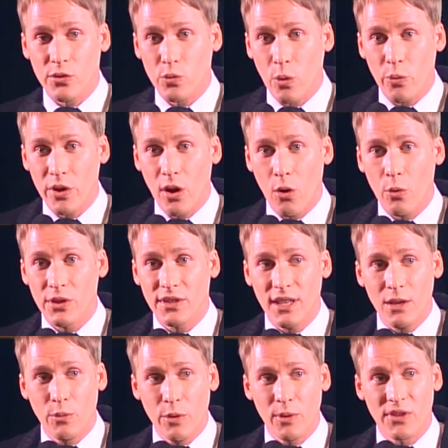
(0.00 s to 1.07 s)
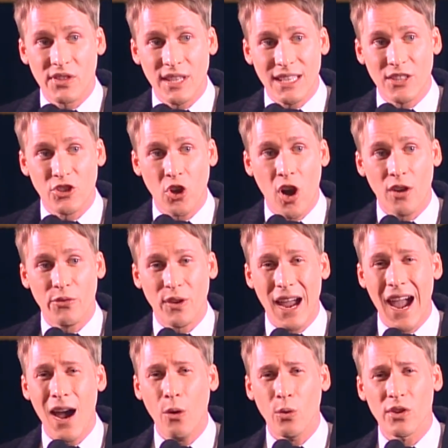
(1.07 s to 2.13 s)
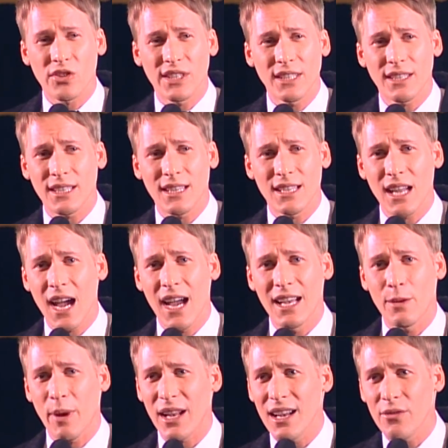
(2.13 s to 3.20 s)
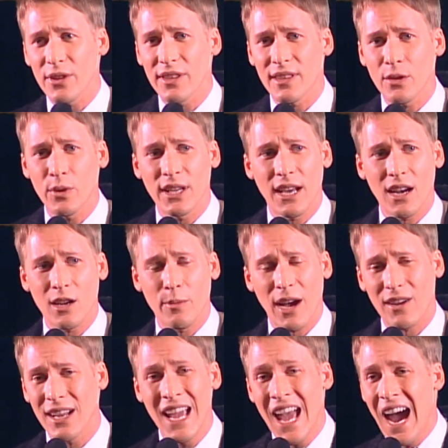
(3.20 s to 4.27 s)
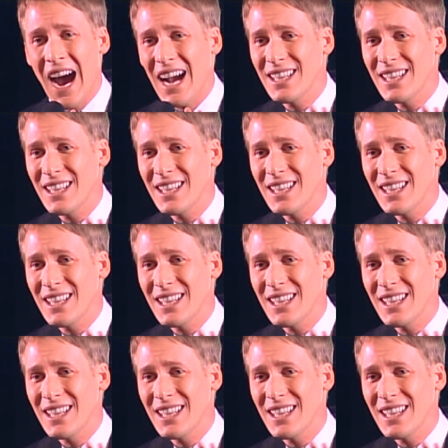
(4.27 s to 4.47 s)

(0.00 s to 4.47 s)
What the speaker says: This is what we always did. We would sit and talk for hours into the night about everything we cared about.